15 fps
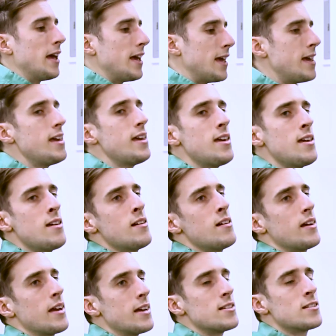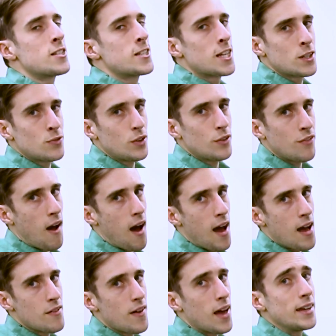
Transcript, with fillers: he is six foot five